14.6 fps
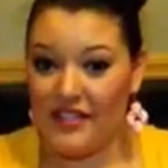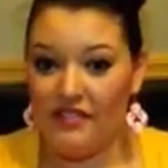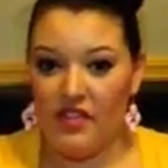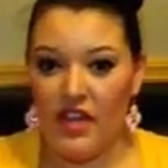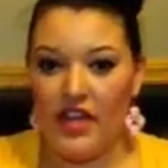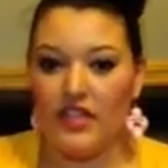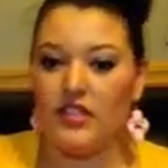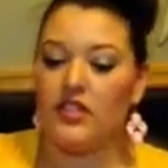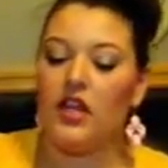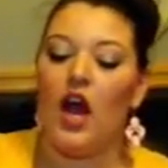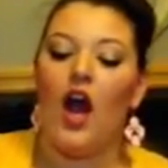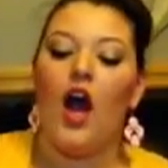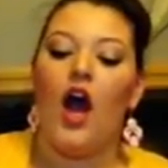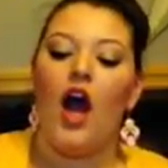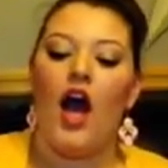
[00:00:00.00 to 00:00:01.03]
of this,
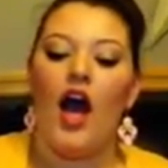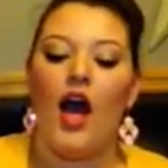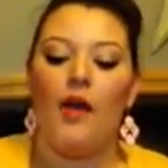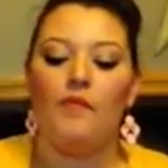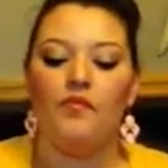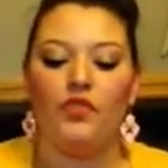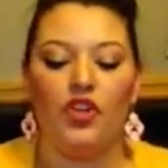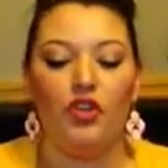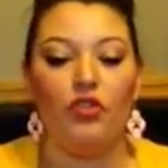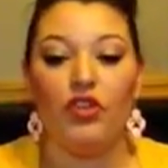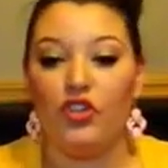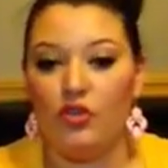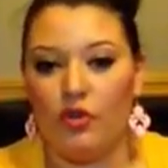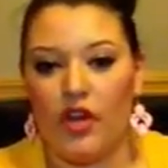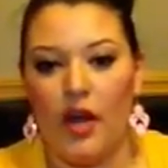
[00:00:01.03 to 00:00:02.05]
you
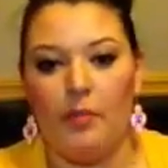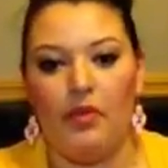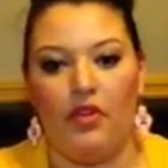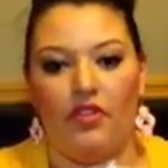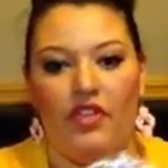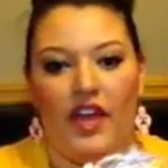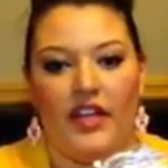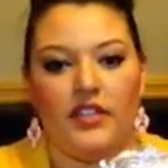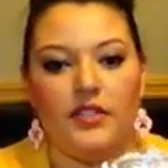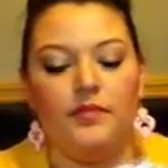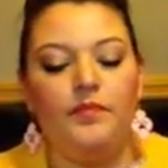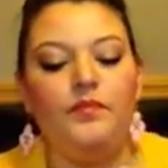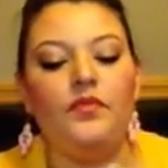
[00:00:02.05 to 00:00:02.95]
can do a couple of things.